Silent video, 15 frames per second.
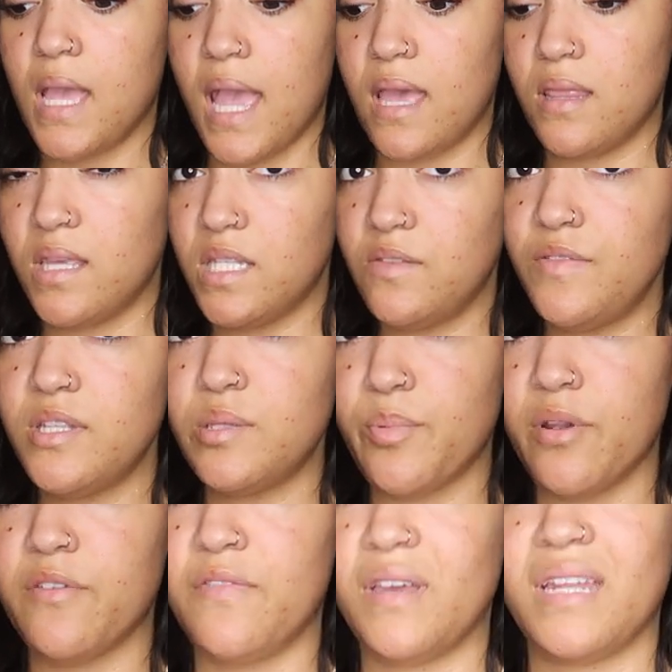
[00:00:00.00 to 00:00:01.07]
And this fits
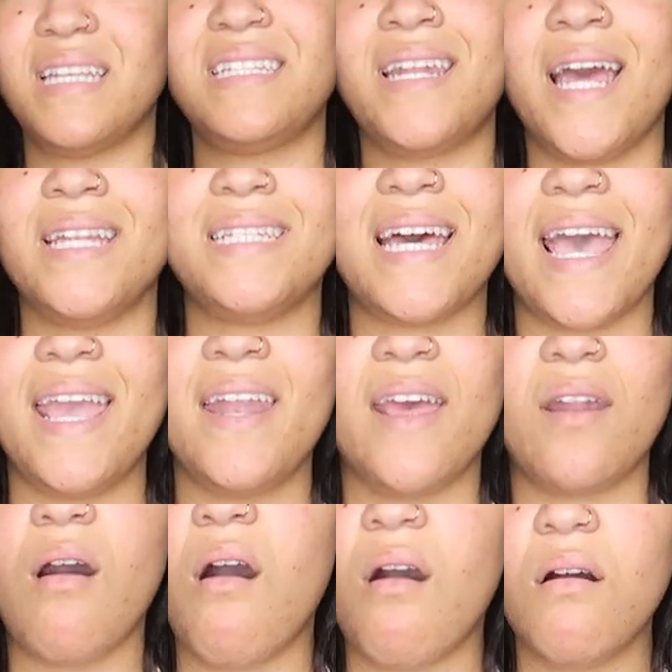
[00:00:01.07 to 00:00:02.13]
perfect. It's not tight
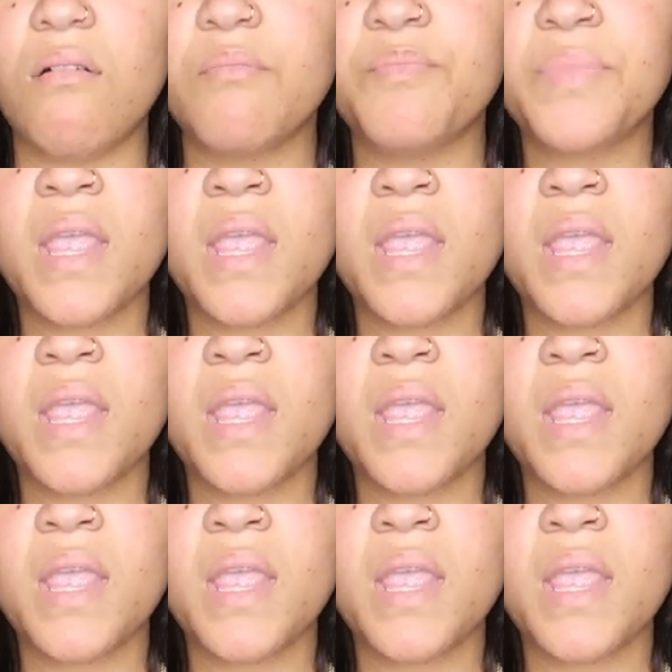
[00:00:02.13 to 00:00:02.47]
at all.